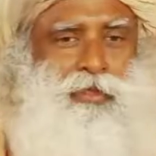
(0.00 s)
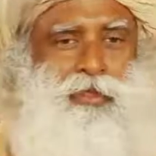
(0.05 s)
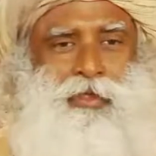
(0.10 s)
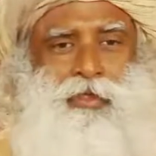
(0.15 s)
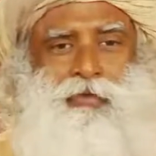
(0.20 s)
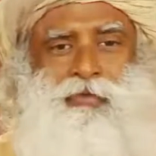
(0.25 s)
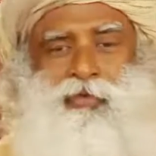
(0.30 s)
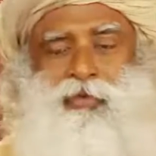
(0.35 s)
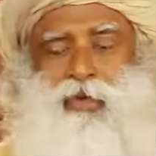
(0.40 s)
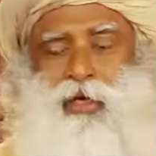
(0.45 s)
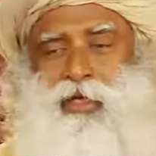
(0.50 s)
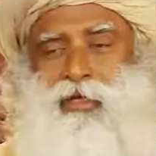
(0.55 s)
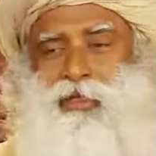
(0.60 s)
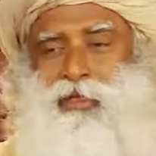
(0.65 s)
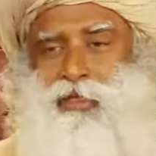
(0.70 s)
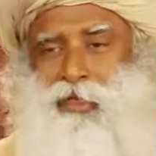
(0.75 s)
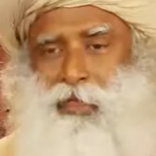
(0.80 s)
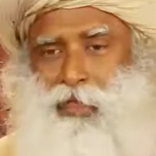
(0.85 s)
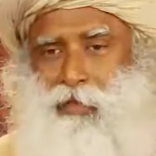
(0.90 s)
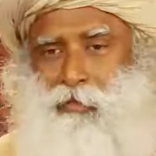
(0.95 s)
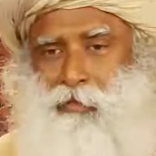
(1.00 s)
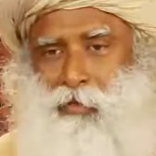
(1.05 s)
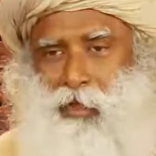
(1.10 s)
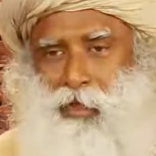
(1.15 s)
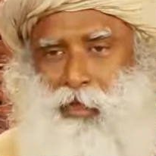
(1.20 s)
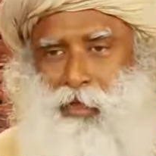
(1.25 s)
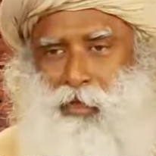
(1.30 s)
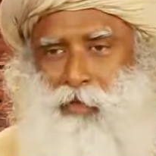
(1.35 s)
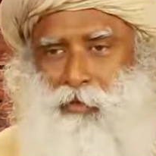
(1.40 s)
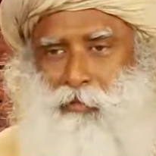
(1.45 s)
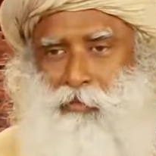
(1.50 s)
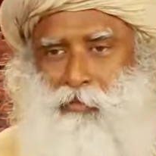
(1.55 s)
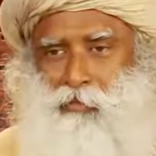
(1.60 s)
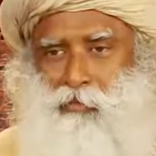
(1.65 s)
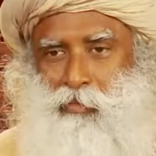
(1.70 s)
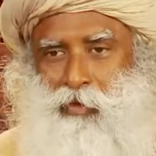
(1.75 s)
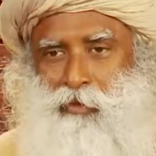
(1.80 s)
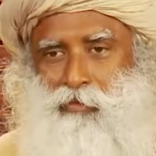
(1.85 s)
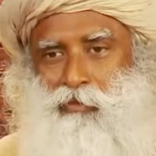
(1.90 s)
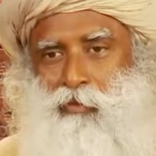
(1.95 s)
If you had seen me
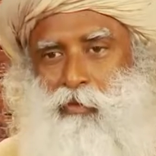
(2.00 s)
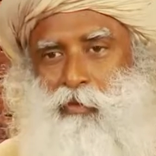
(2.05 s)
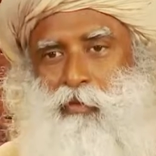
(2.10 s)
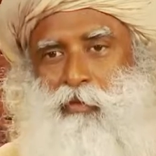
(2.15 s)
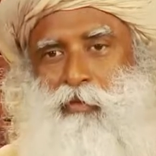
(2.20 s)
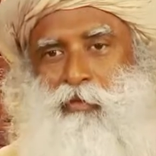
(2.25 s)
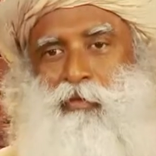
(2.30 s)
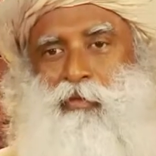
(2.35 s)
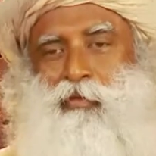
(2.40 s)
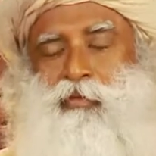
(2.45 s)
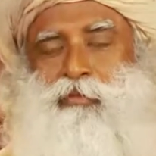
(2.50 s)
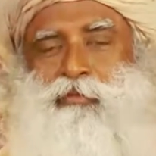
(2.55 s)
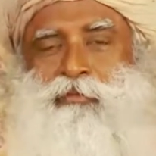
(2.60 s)
before